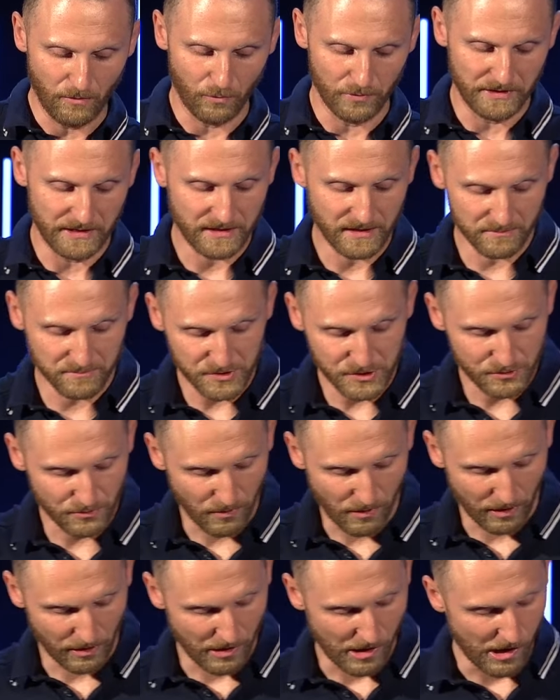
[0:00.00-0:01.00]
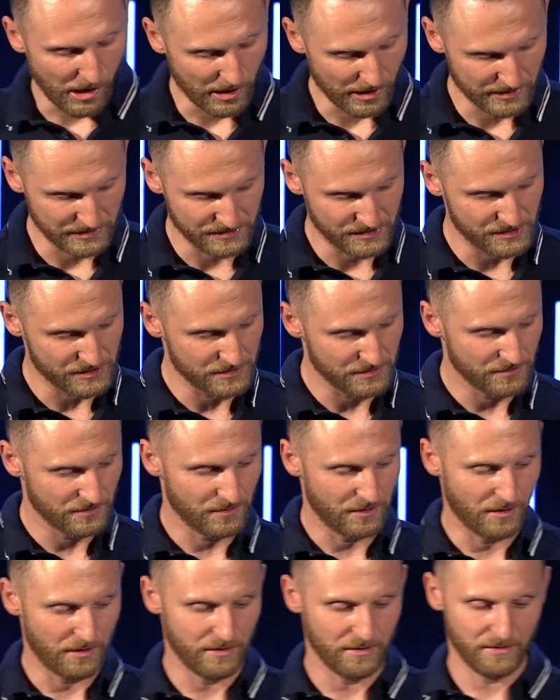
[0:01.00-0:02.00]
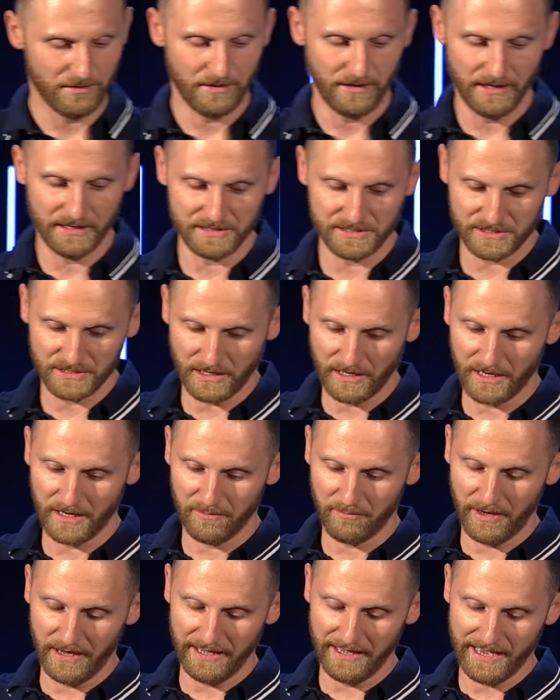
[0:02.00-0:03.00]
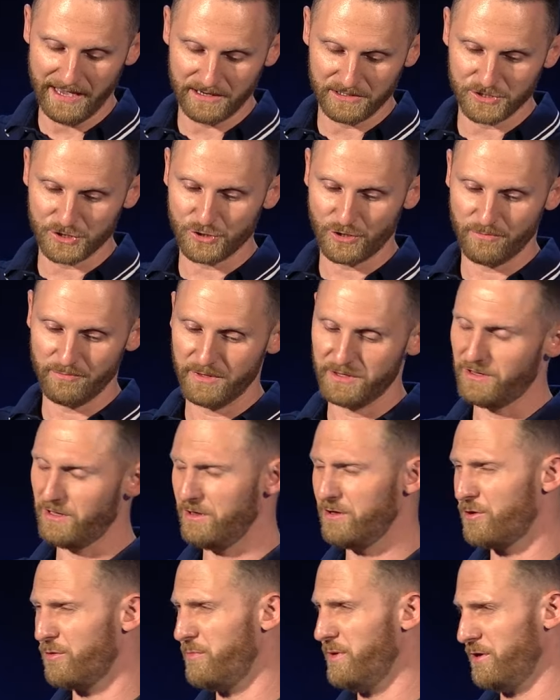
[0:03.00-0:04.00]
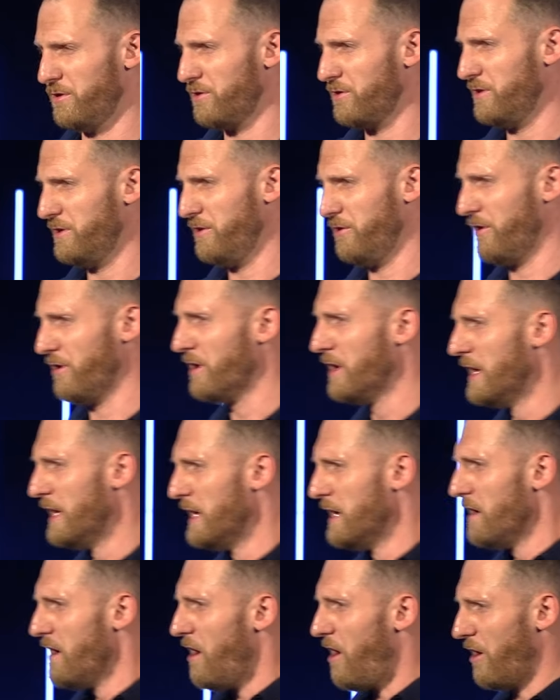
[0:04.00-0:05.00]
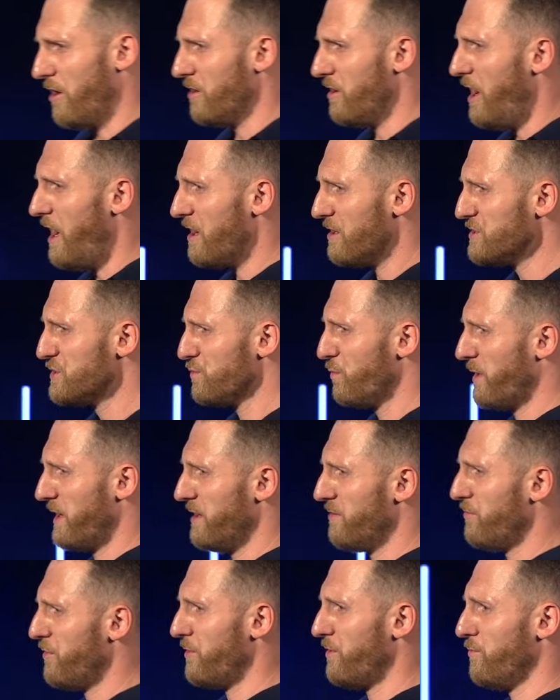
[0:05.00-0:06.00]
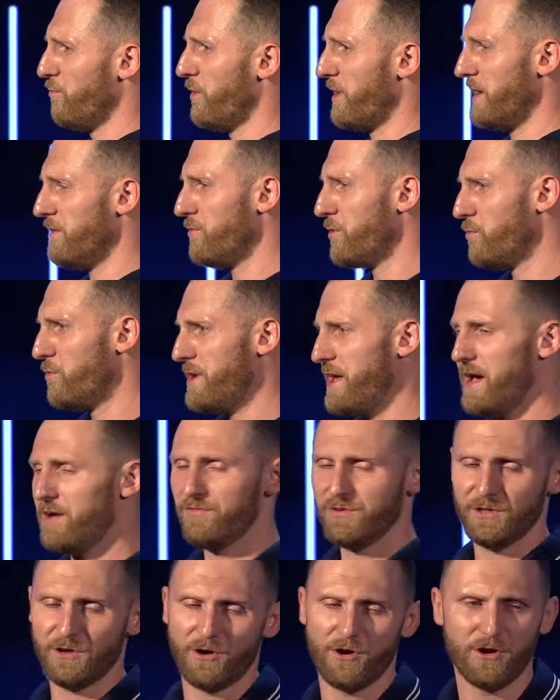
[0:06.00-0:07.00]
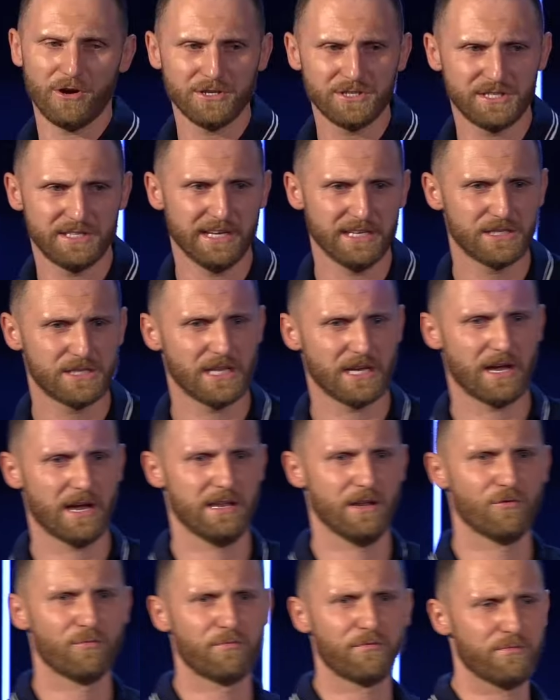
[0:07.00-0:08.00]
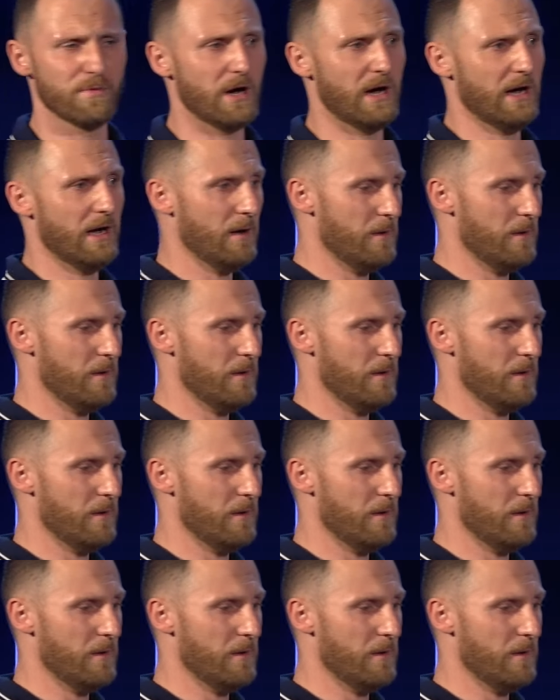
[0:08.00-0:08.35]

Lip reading: When it comes to our hearts, I had a sermon a little bit earlier. Our hearts, whatever we have in our hearts, that's the kind of